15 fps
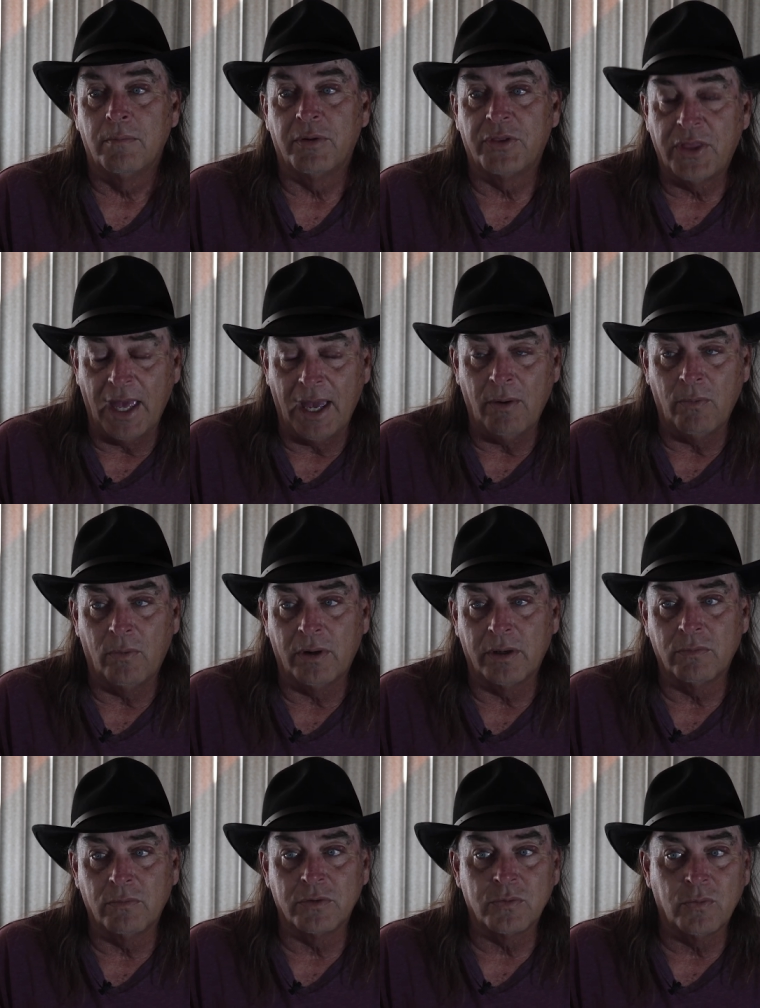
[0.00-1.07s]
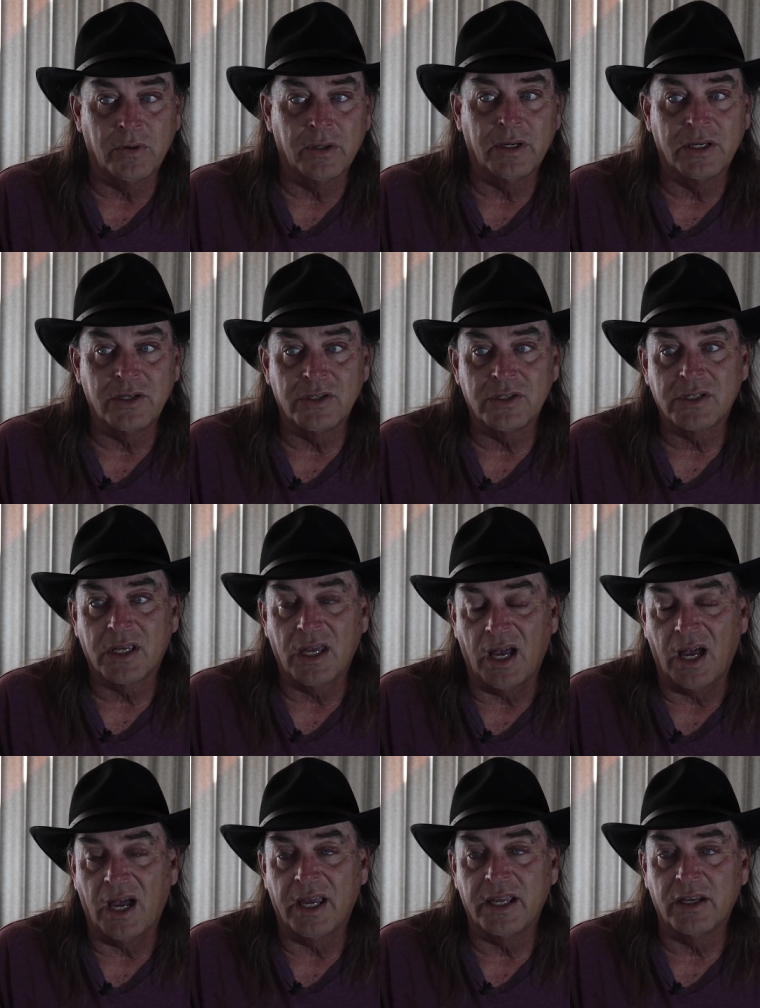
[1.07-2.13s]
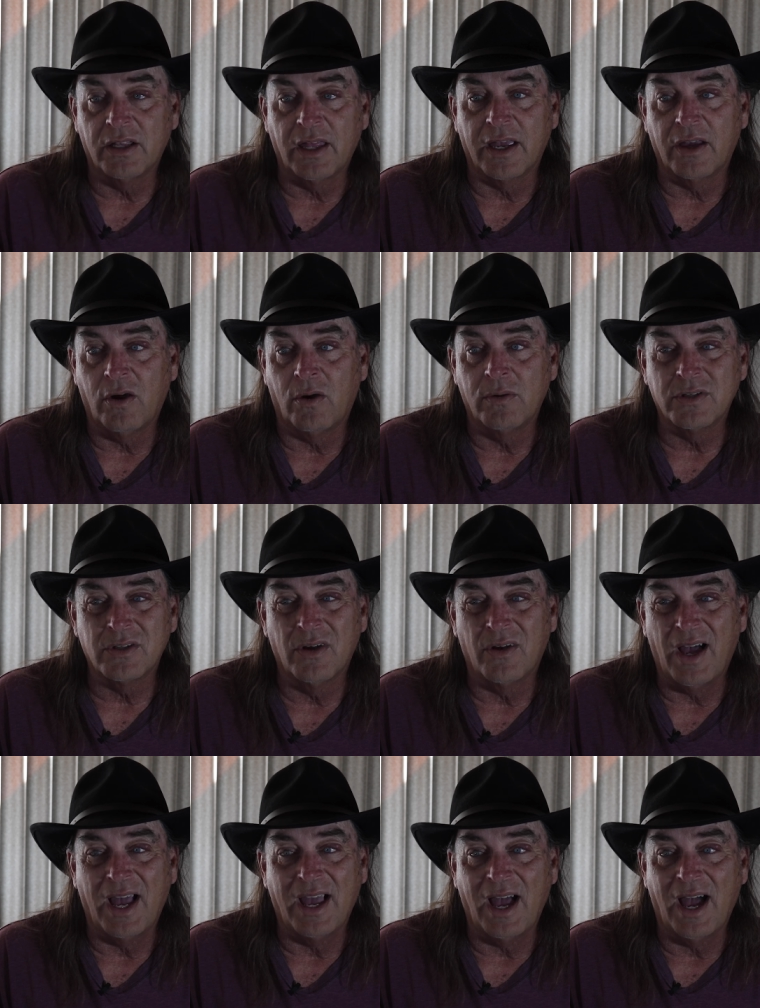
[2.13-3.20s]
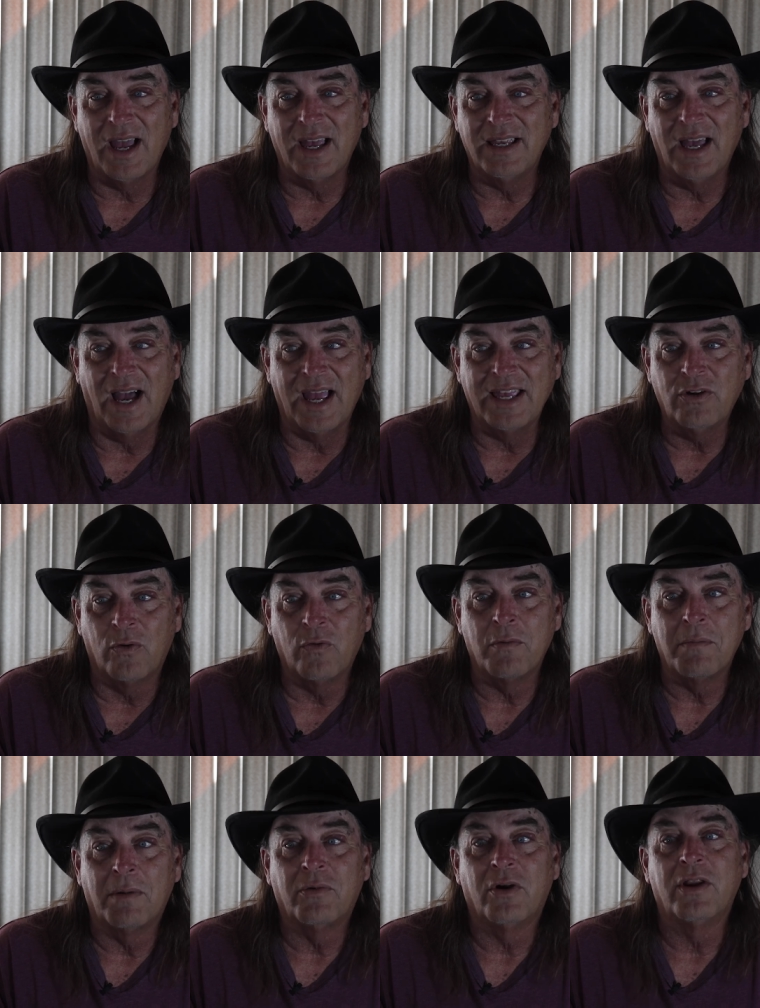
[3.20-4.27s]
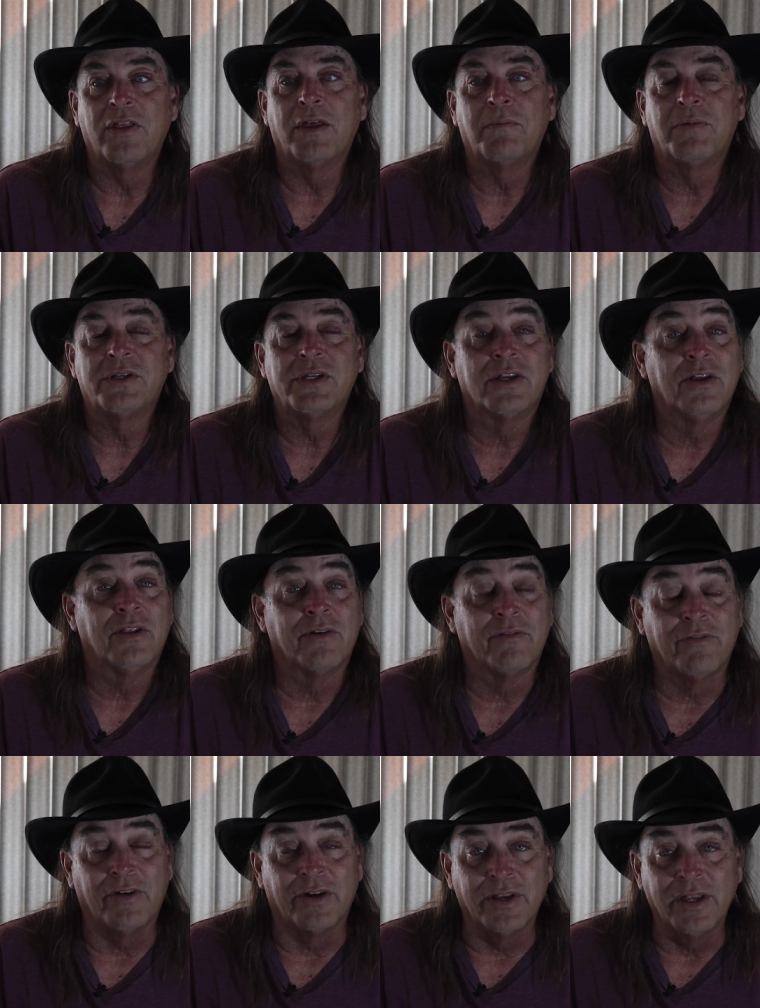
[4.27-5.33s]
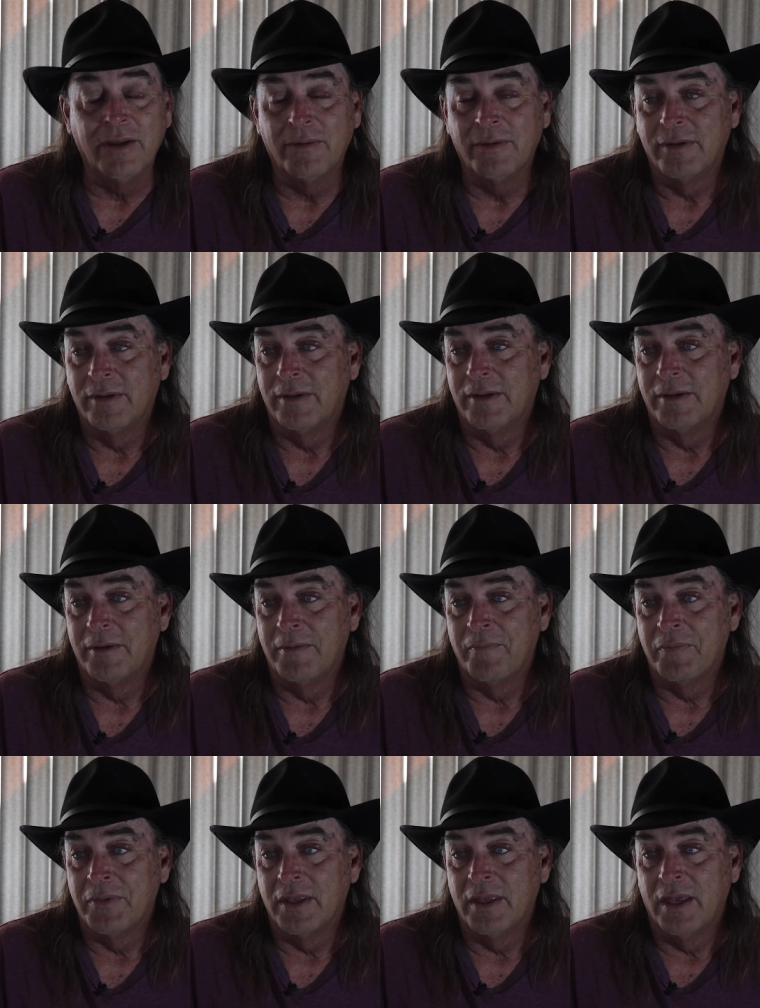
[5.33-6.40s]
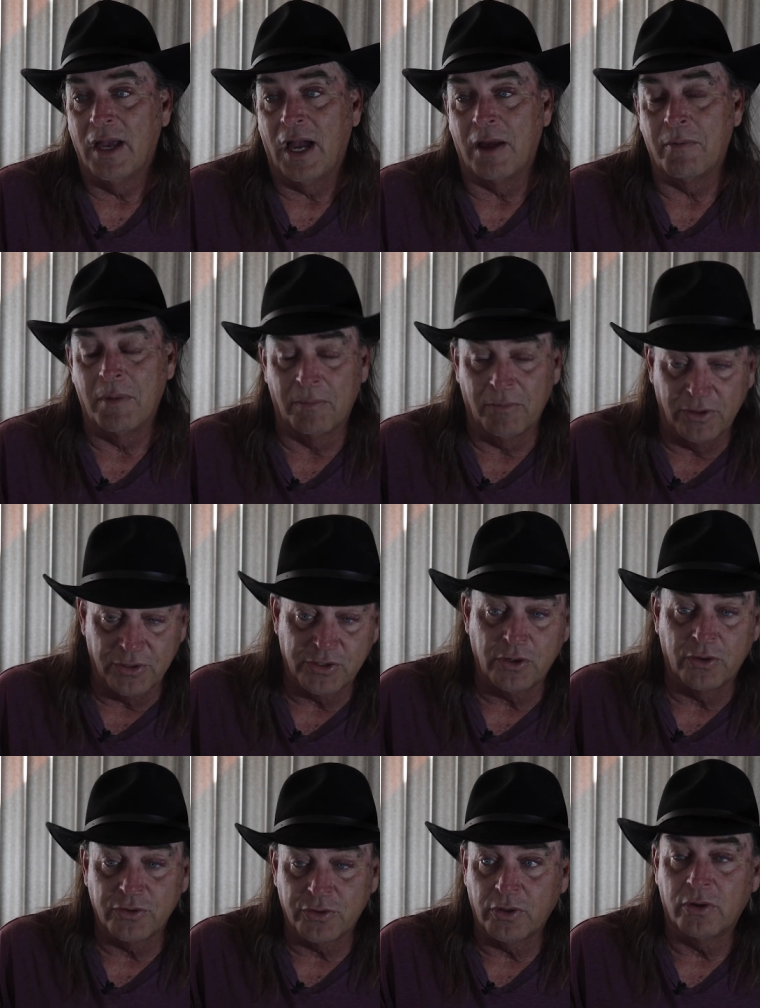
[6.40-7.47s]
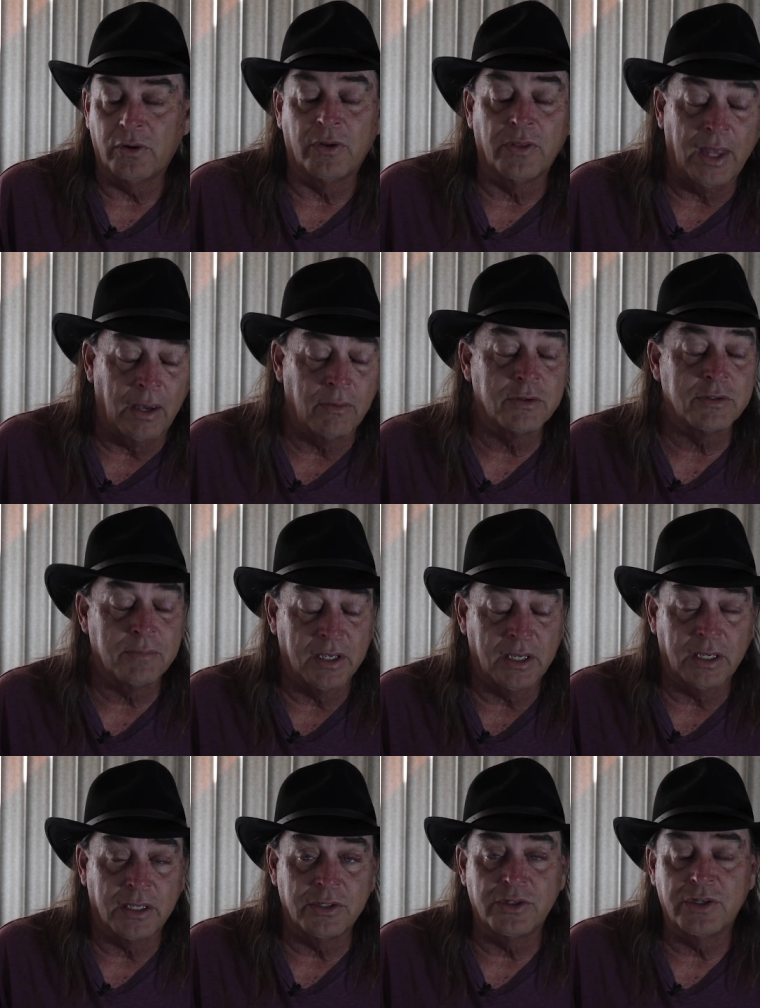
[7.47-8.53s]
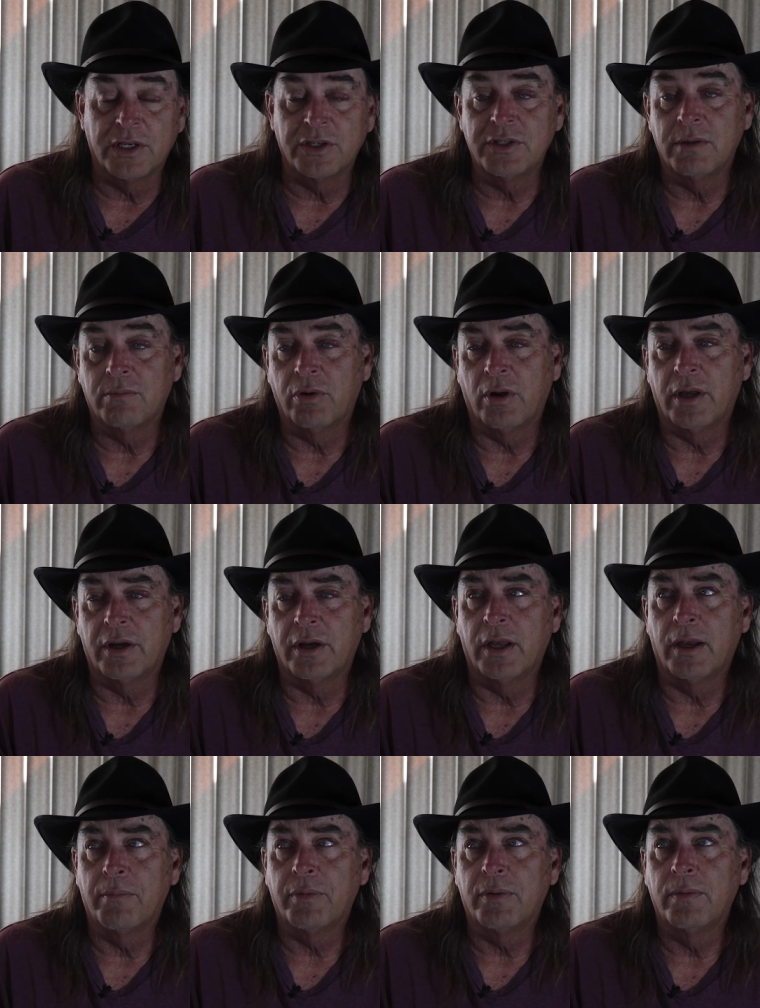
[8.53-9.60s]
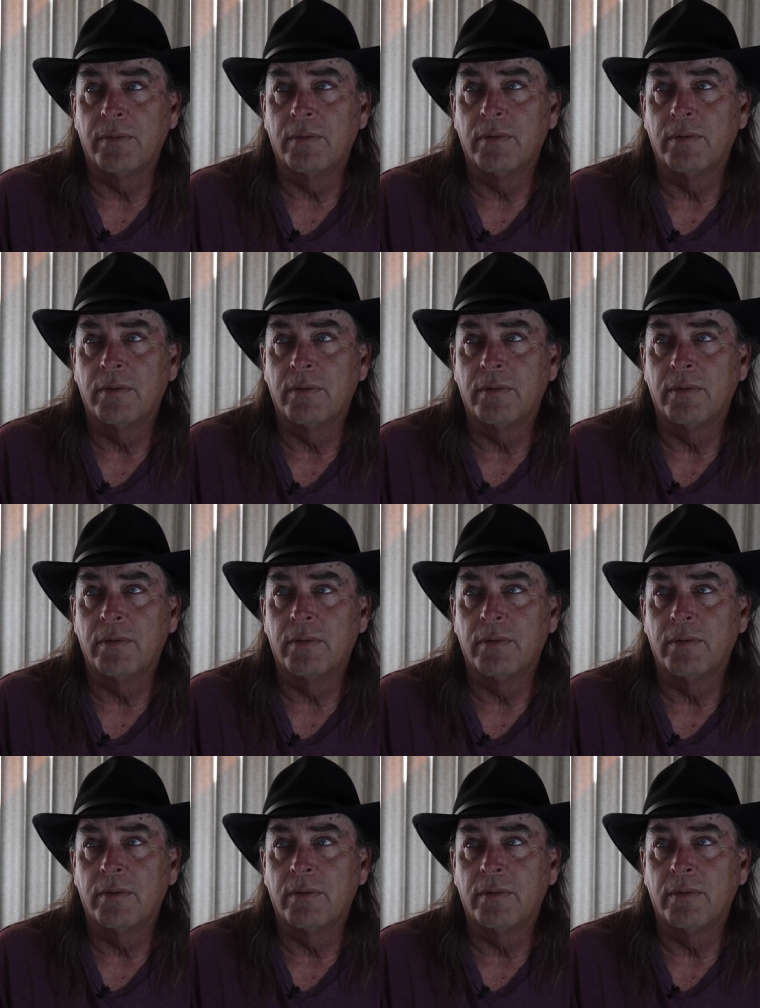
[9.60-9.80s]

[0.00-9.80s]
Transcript: But that one was one I just kind of like always go, I don't remember anything particular funny. I remember the Stone Circle, and that was because Jesse brought it up